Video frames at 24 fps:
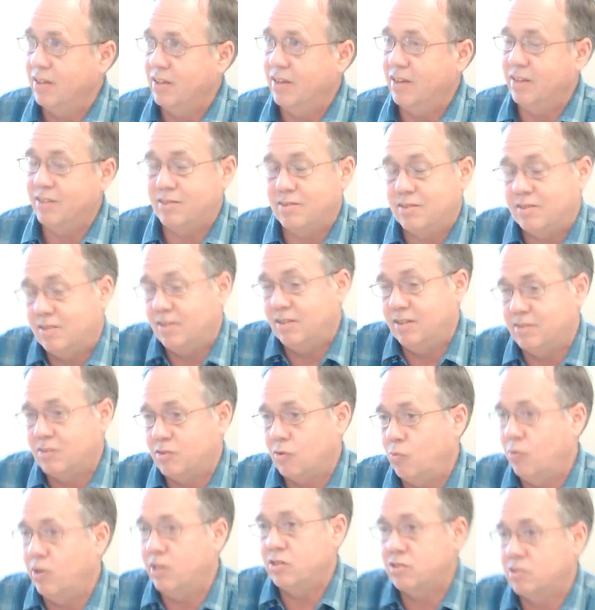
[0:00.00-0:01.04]
It's a
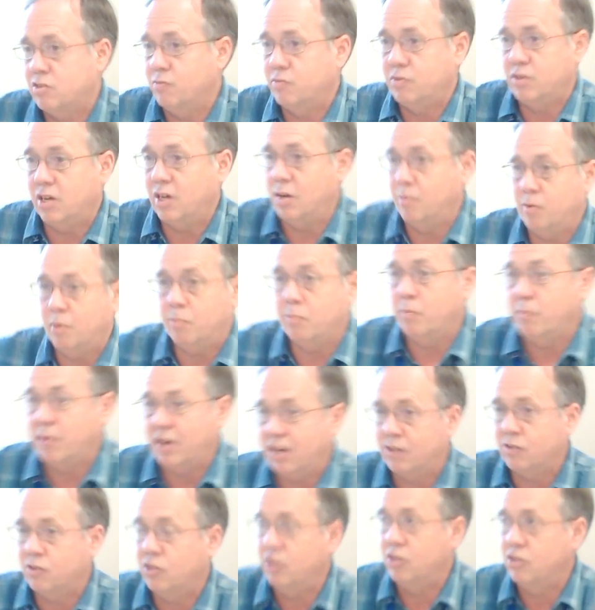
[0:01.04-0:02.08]
waste of time. I'm a
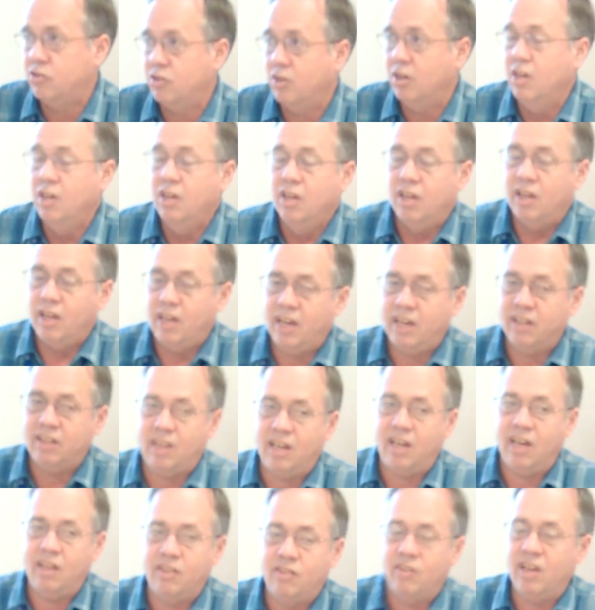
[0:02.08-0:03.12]
math teacher.
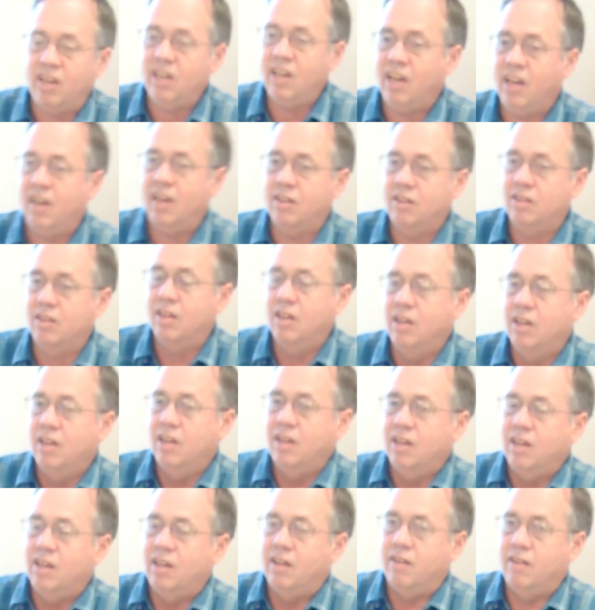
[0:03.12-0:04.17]
Had they had,
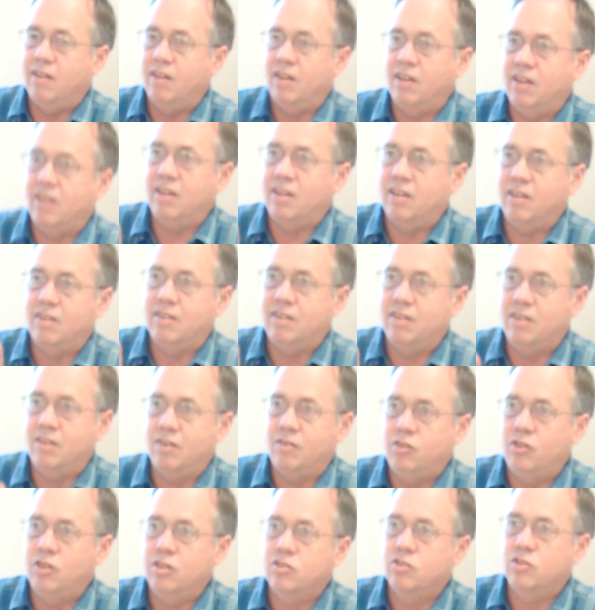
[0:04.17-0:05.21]

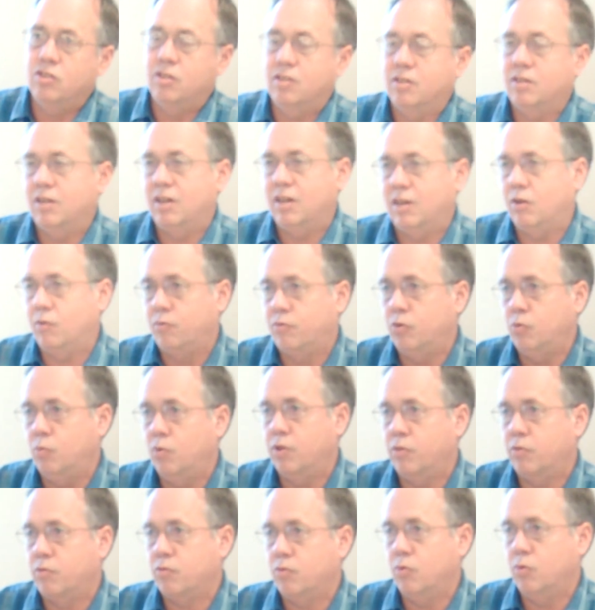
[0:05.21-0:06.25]
years, I don't know if you
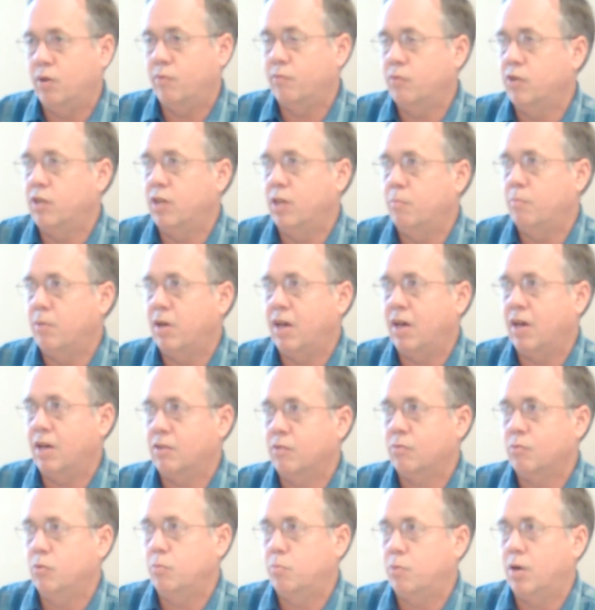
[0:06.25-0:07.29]
went through everyday
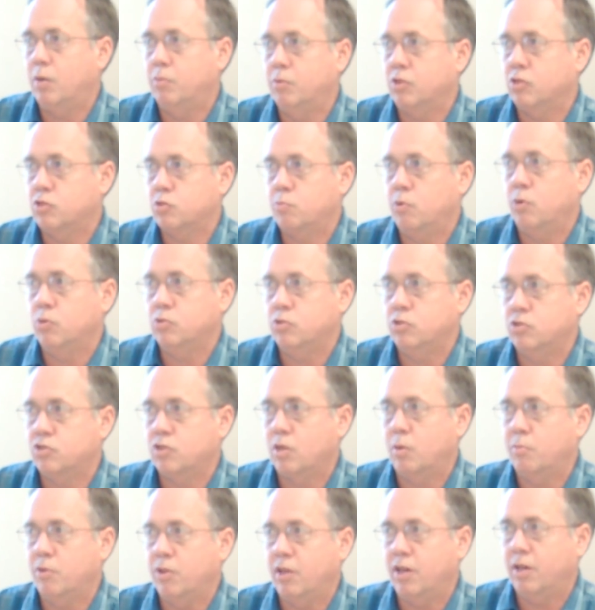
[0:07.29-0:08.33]
math, we probably exposed to
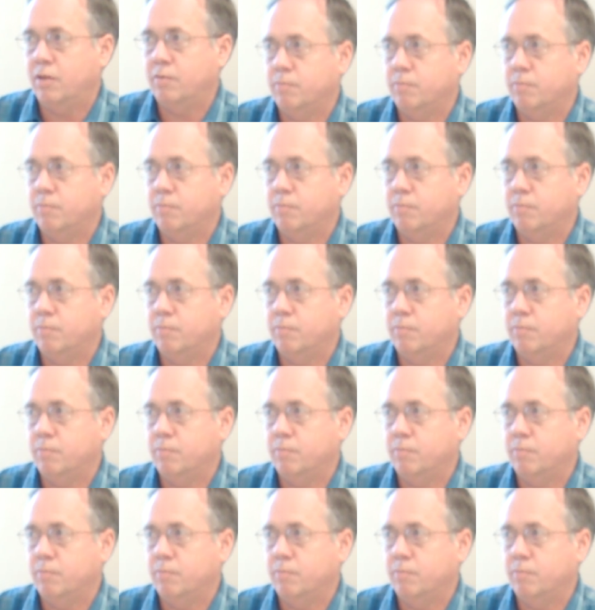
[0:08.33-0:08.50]
some of that.